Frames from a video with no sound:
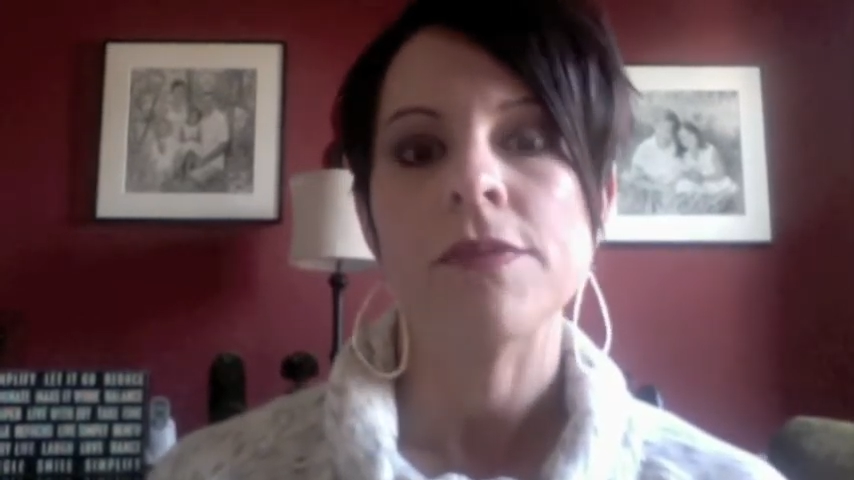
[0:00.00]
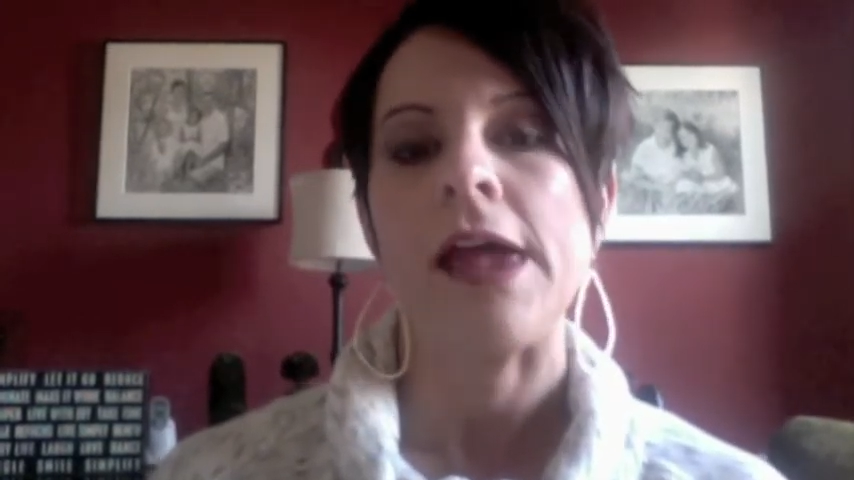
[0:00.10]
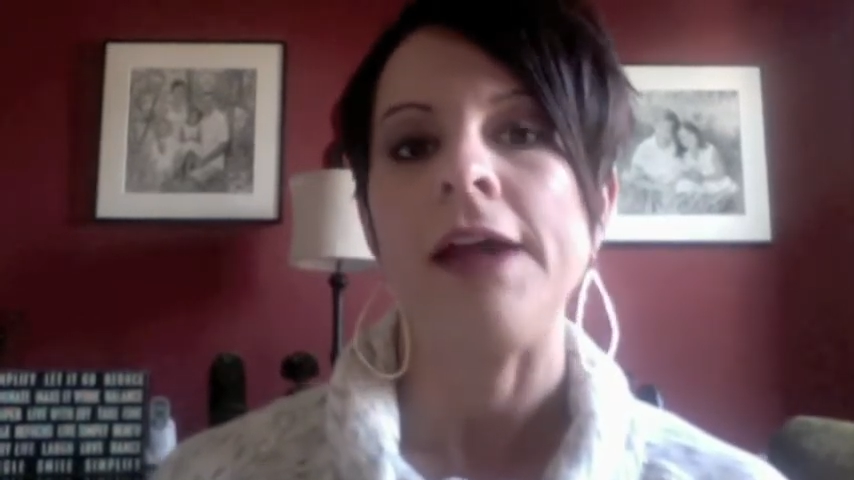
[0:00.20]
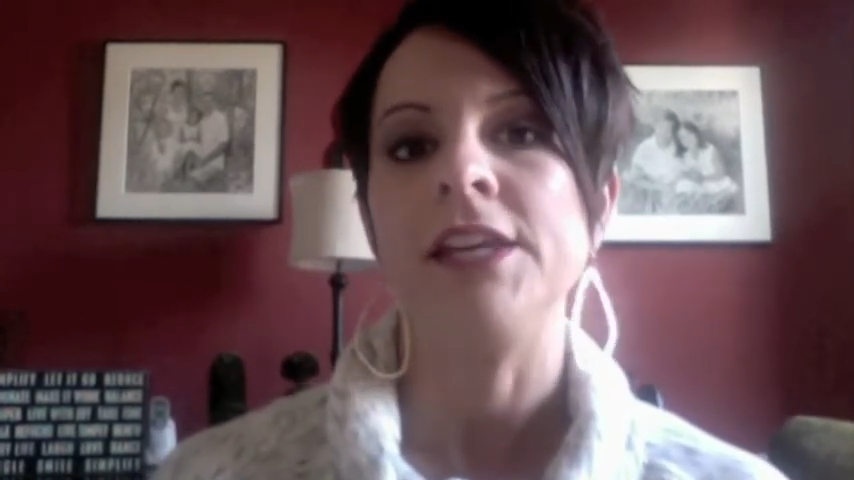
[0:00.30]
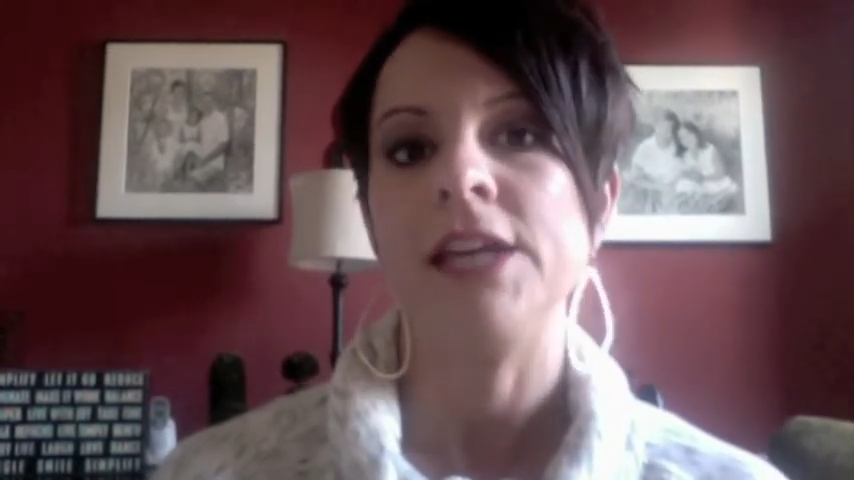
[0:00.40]

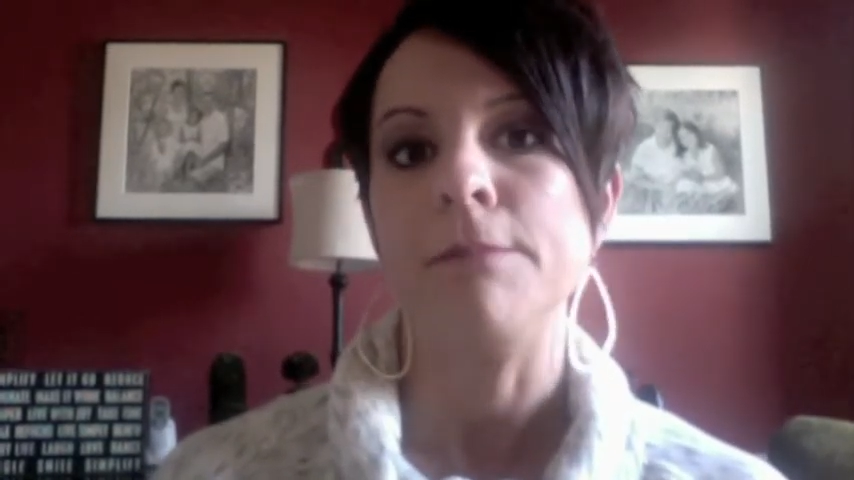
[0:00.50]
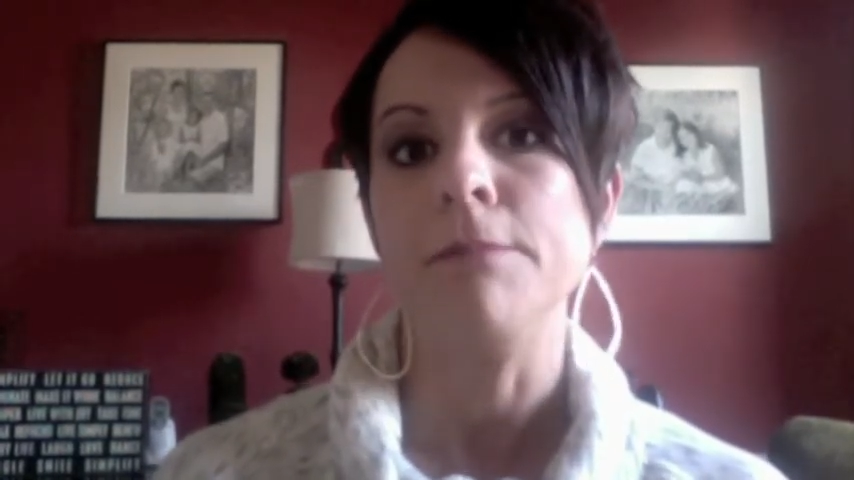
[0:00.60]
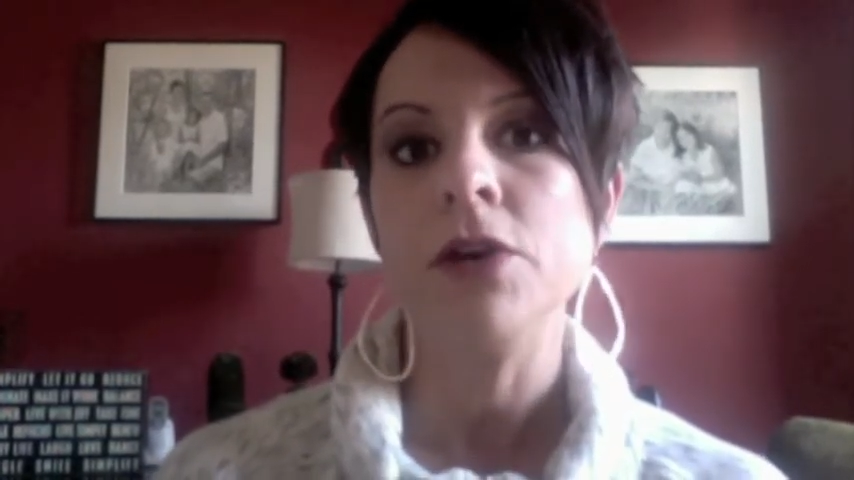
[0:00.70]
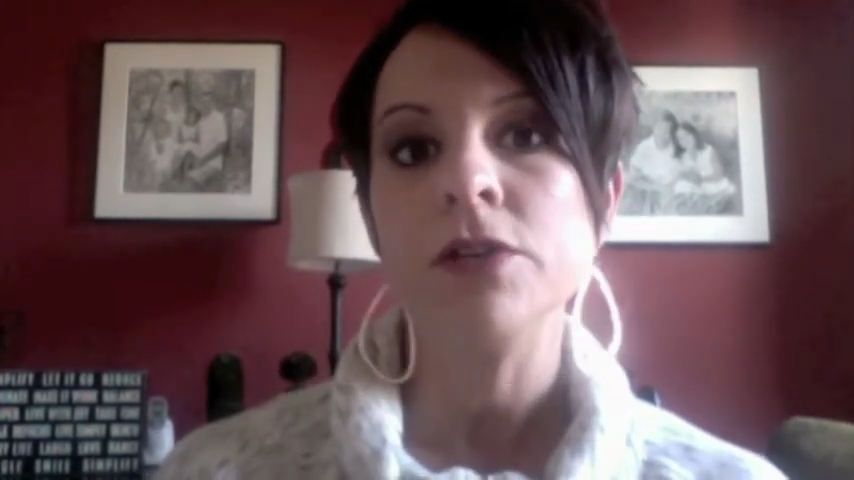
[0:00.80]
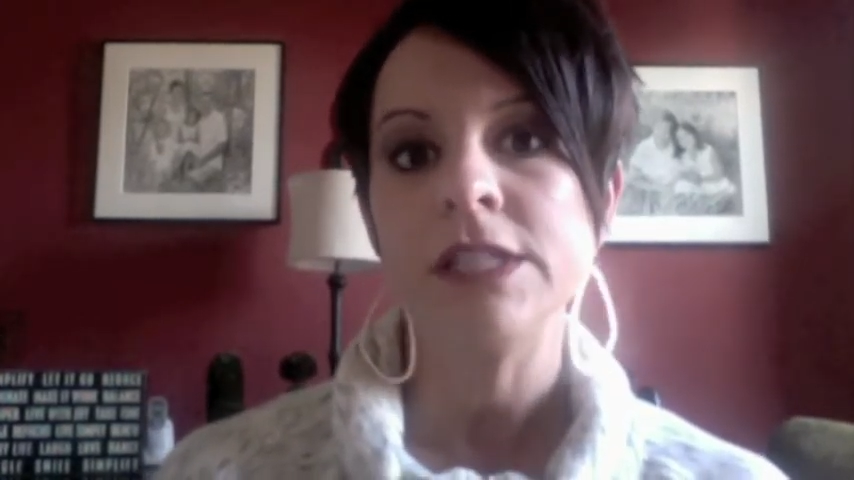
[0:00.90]
and yet
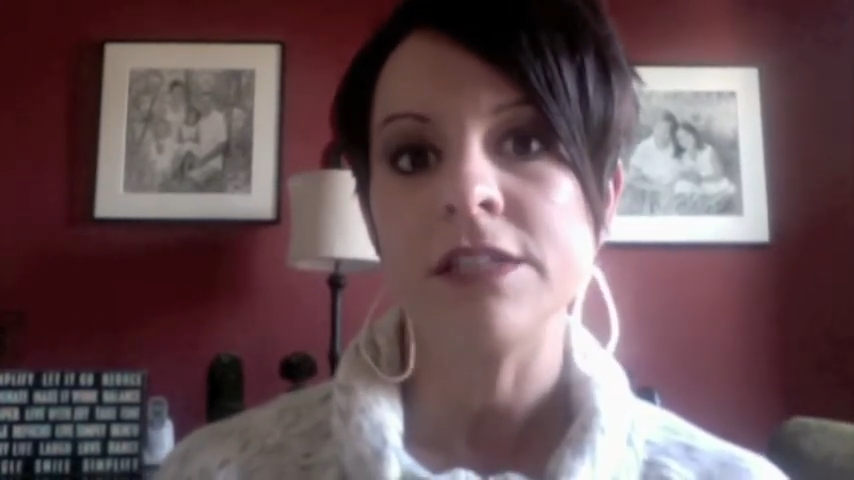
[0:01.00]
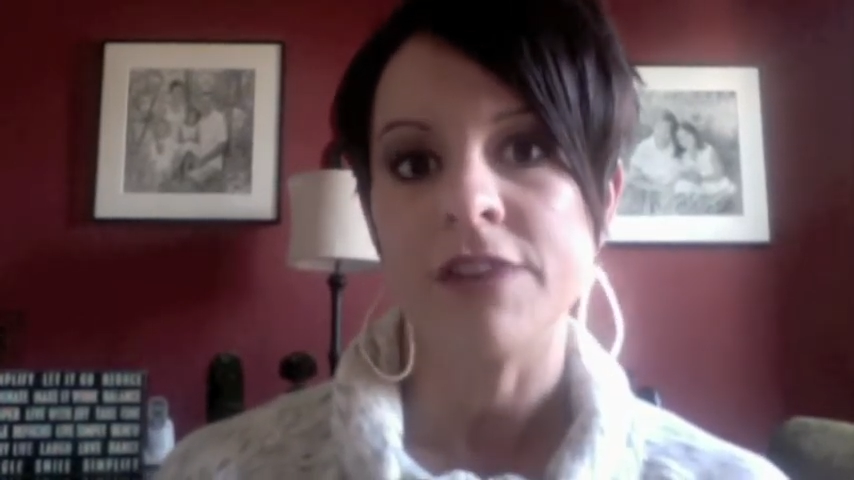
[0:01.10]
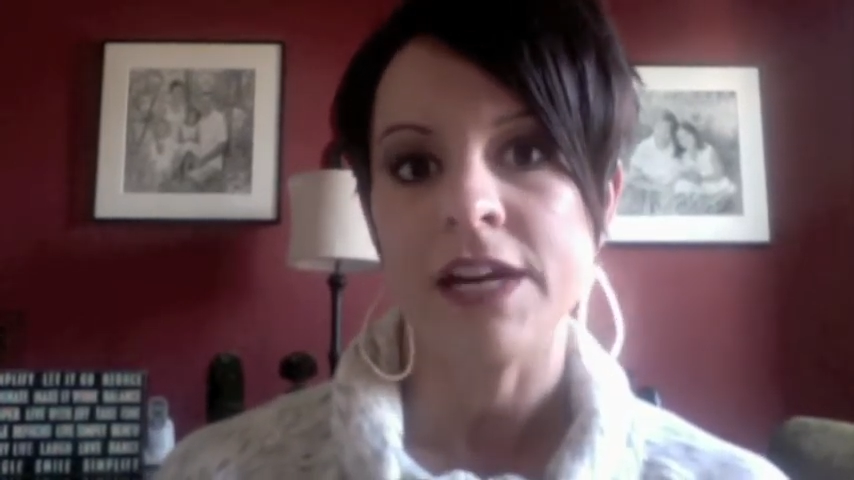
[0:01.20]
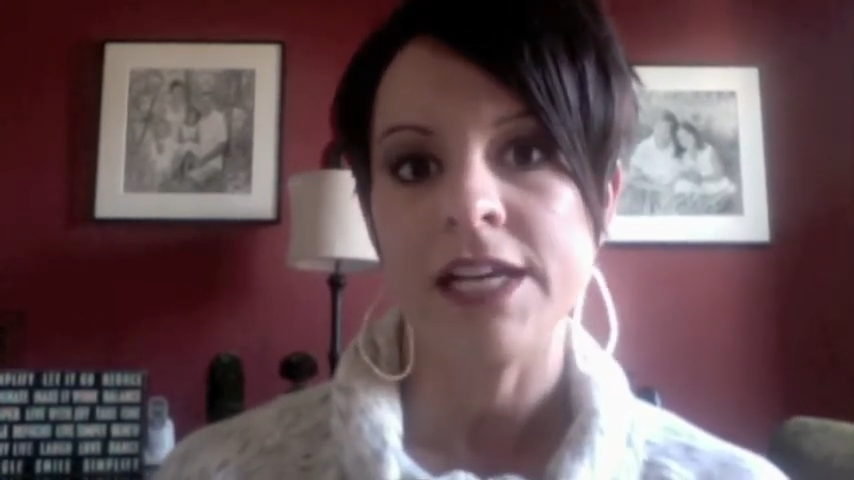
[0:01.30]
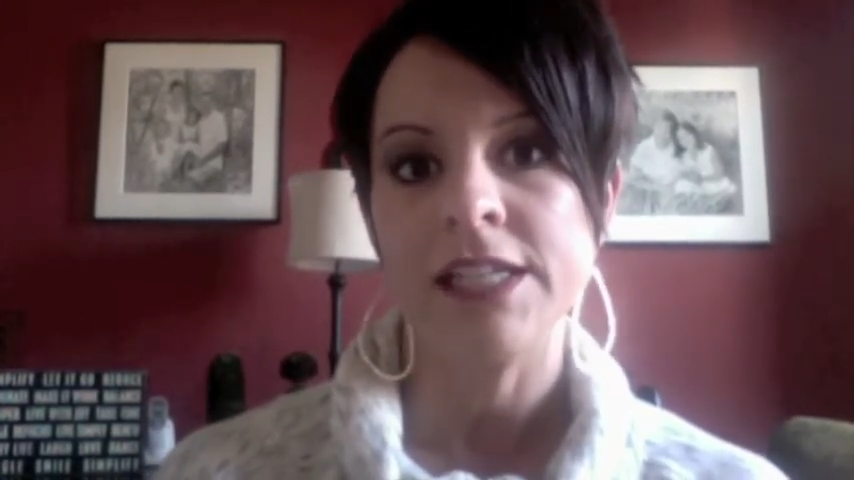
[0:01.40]
most of
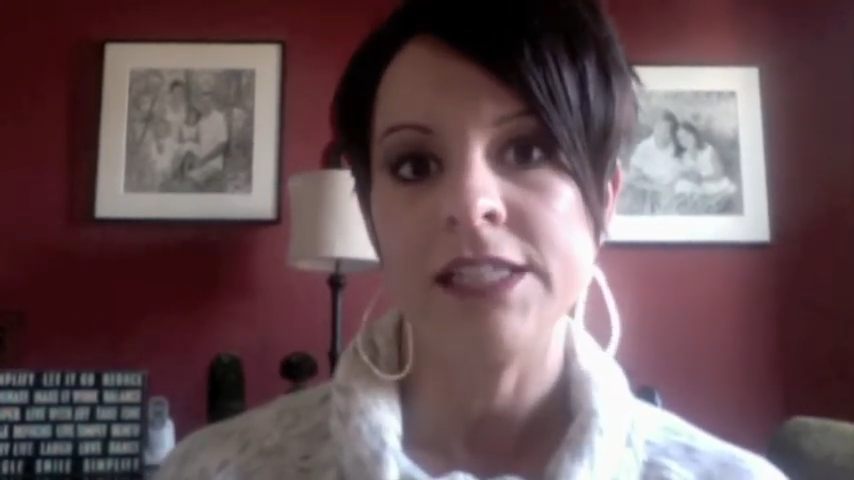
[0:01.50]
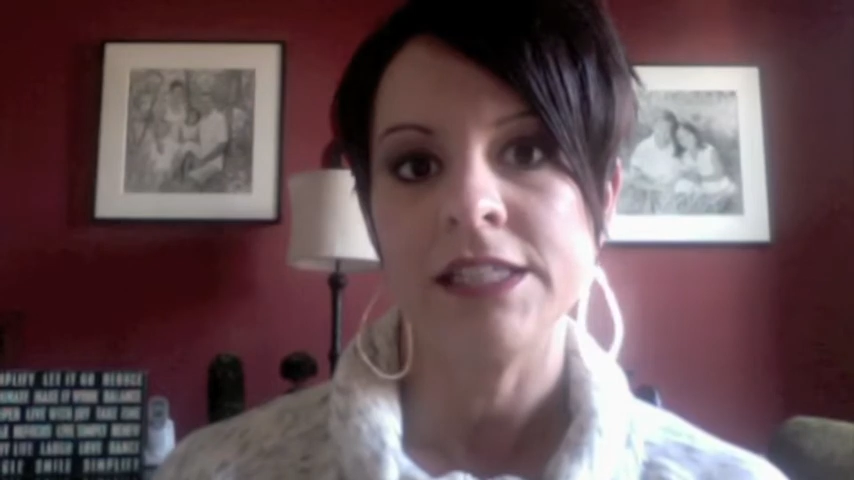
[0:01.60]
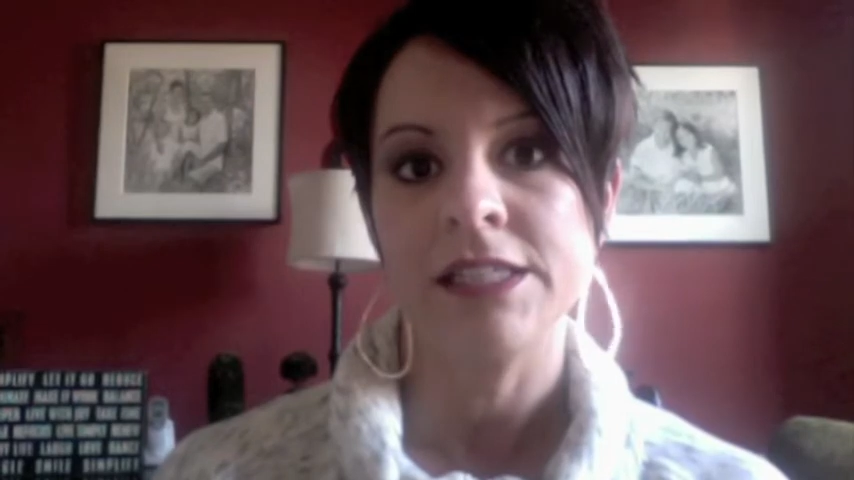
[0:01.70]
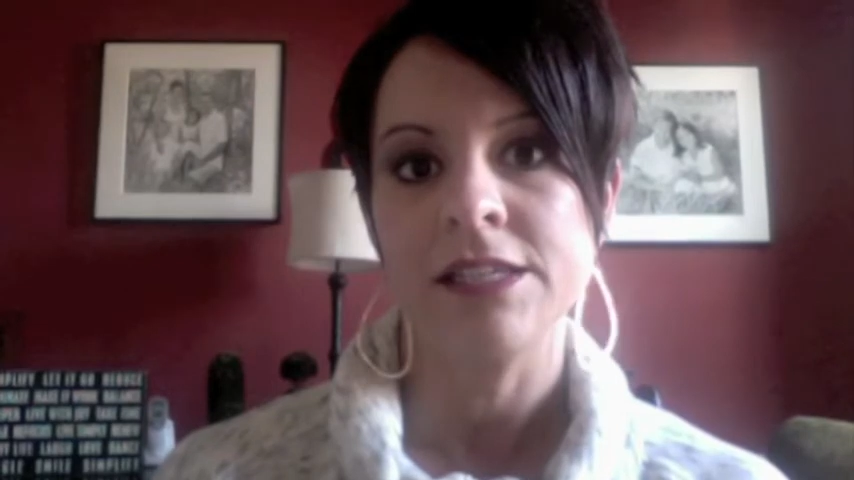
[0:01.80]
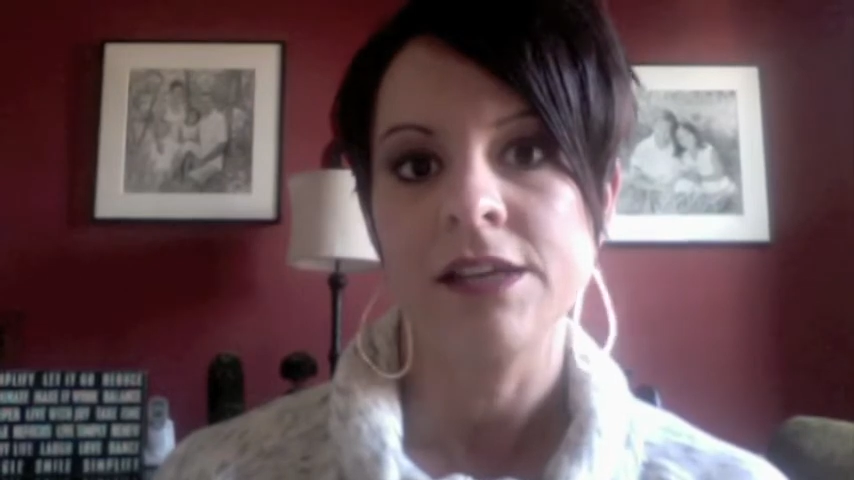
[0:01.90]

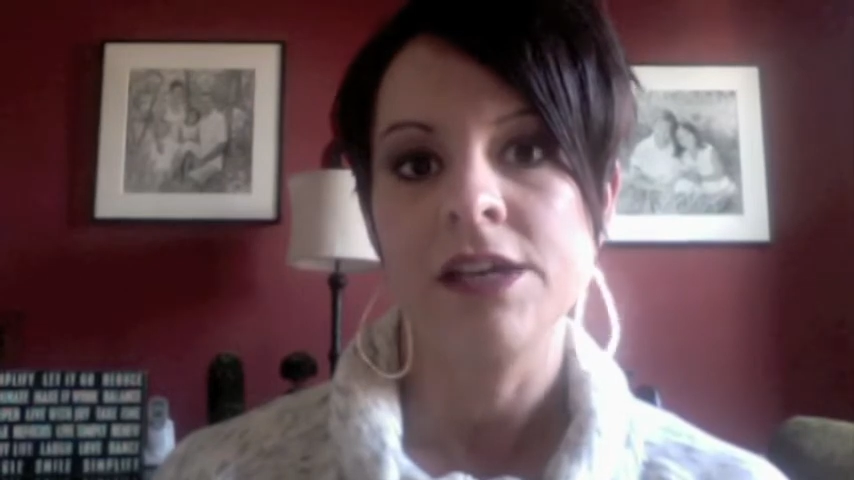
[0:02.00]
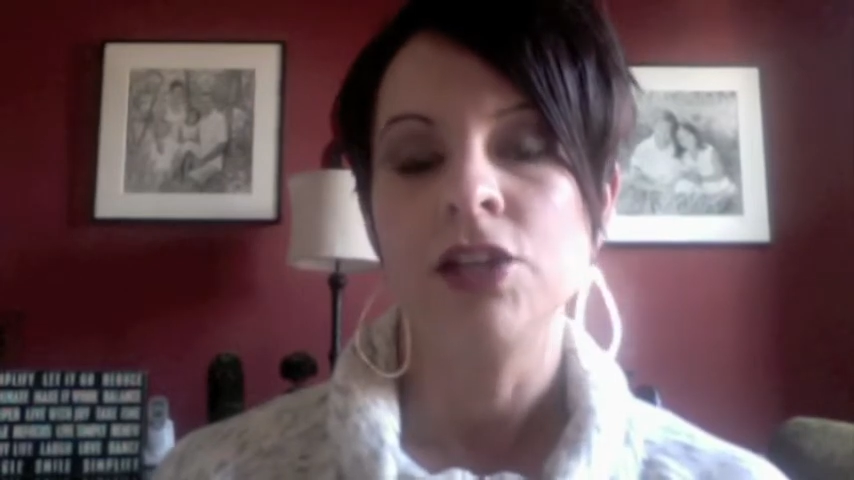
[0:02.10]
us